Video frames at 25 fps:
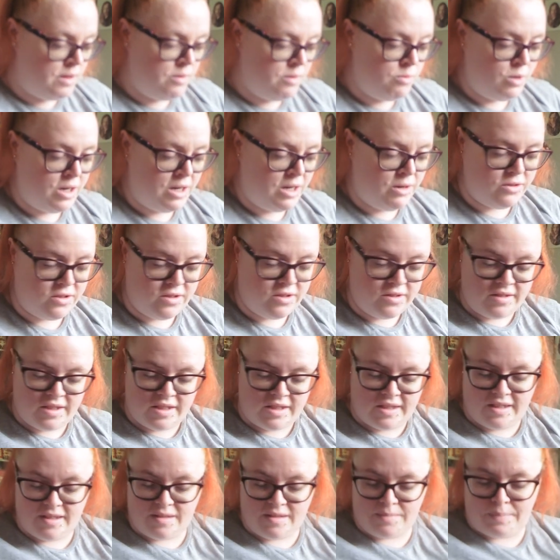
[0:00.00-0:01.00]
what else is
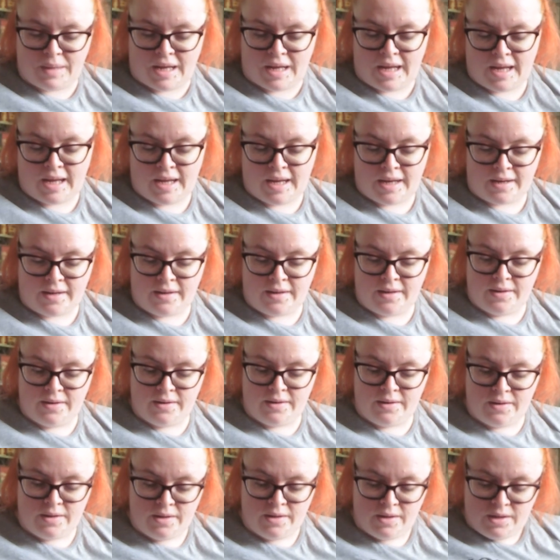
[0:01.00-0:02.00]
in this bag?
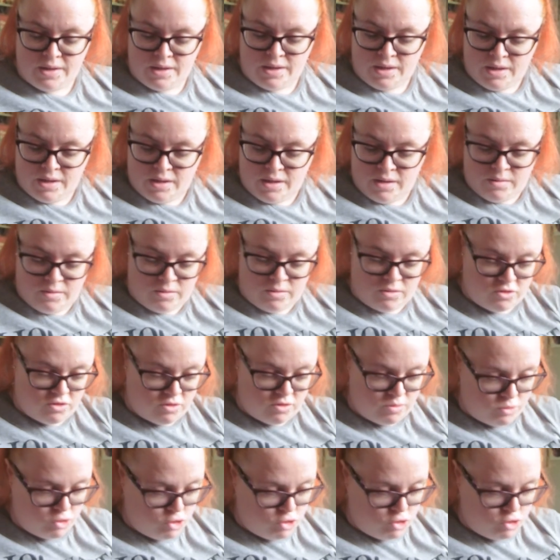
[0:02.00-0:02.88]
Got some